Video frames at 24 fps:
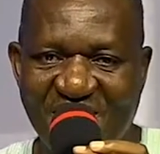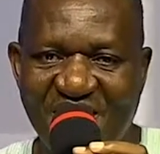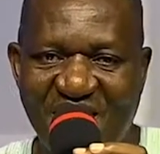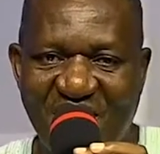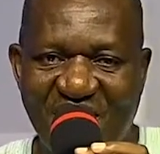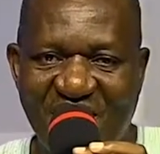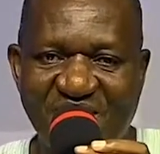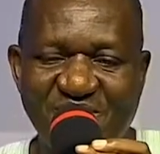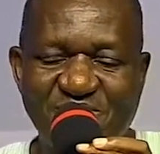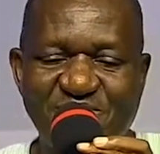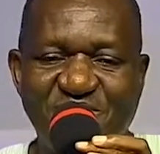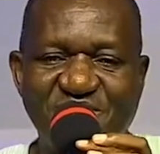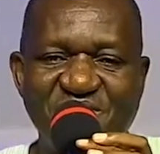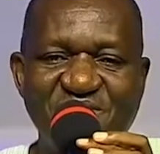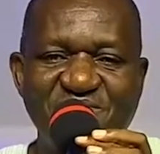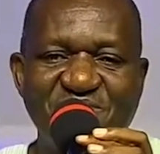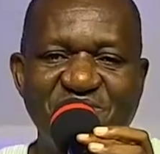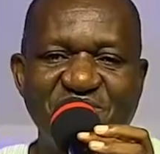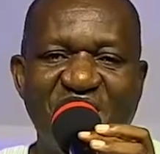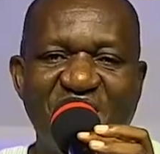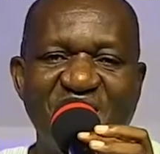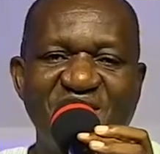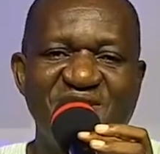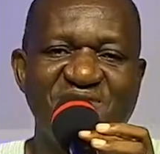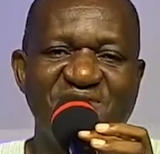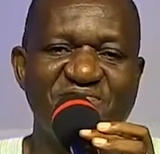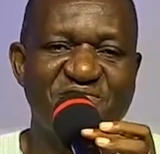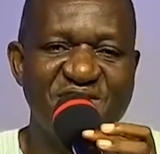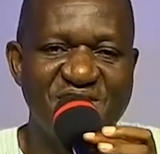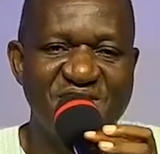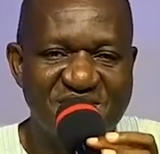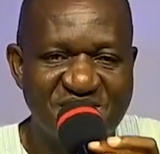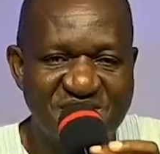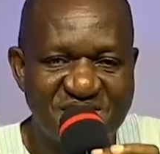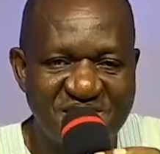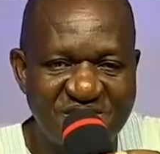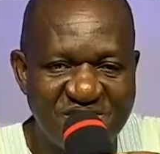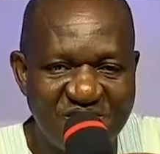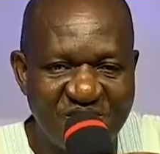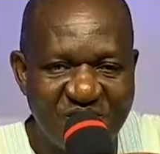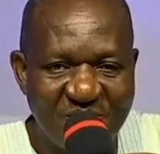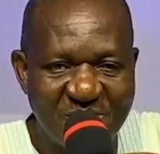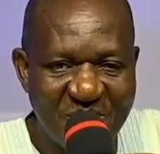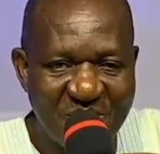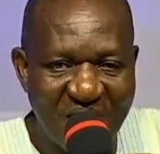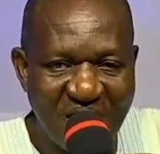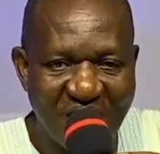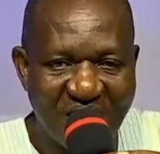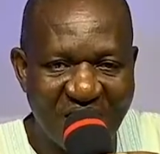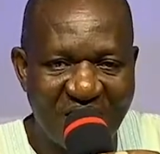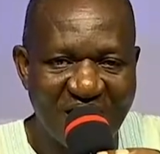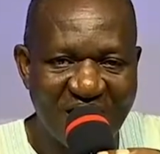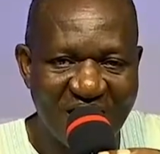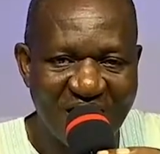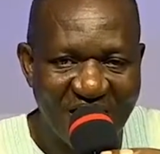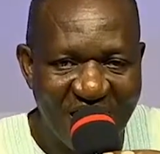I've been manifesting your power.